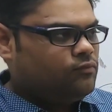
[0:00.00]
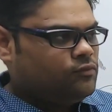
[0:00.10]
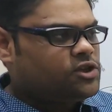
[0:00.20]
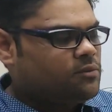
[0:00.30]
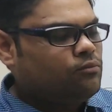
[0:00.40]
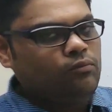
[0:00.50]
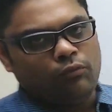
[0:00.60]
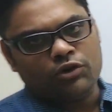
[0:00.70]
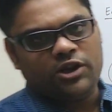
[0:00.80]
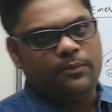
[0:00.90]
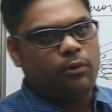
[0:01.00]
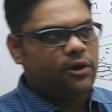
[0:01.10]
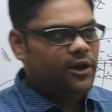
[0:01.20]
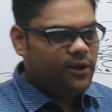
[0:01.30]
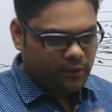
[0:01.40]
which are mostly
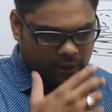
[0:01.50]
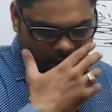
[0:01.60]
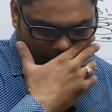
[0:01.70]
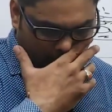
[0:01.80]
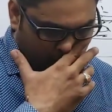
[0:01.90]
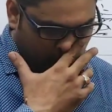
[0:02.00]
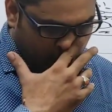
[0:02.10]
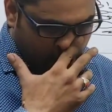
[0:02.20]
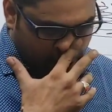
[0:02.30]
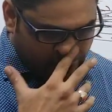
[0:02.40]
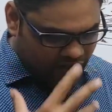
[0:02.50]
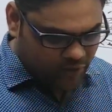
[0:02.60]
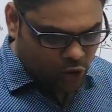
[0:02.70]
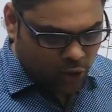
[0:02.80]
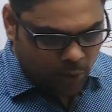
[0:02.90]
important. Okay. When
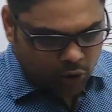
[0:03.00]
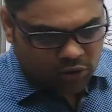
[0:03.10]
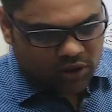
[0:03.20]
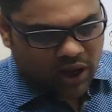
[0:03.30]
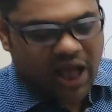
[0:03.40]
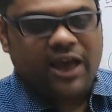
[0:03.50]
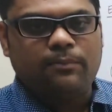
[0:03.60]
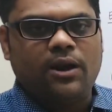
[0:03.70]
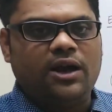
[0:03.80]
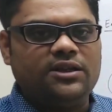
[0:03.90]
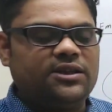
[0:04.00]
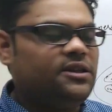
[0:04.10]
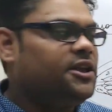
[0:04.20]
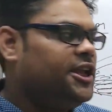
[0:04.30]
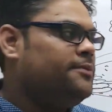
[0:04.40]
we talk about higher plants
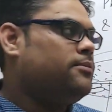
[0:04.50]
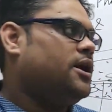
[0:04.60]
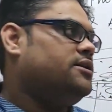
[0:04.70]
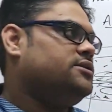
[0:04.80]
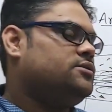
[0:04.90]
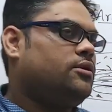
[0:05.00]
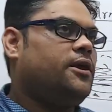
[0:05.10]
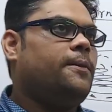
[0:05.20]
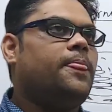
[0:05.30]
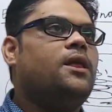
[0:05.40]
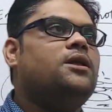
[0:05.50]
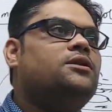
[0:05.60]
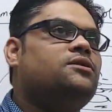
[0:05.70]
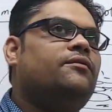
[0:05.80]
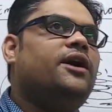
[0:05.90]
and green plants, okay,
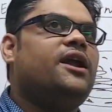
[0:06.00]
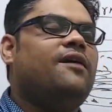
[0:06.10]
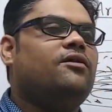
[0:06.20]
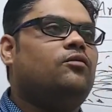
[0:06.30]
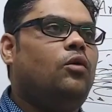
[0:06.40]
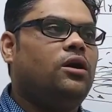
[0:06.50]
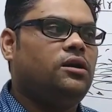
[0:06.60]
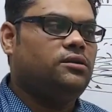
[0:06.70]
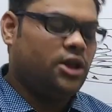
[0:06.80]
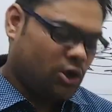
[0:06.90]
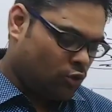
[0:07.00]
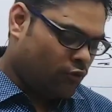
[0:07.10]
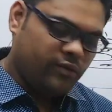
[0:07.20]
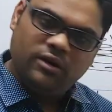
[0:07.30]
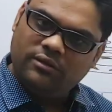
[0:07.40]
so we are having what? The
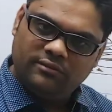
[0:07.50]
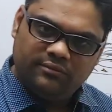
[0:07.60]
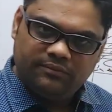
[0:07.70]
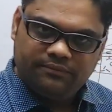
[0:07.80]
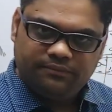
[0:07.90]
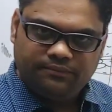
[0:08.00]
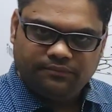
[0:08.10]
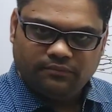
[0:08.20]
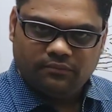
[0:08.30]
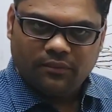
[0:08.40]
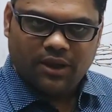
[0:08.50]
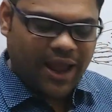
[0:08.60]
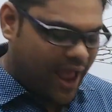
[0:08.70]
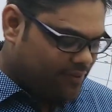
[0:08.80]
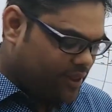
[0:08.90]
chlorophyll
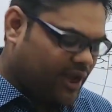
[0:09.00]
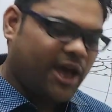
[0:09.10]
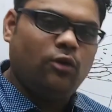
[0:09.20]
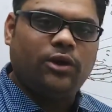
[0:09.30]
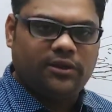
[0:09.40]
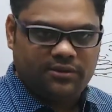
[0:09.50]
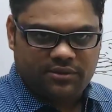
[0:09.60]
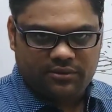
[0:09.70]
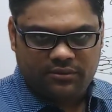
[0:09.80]
and the carotene.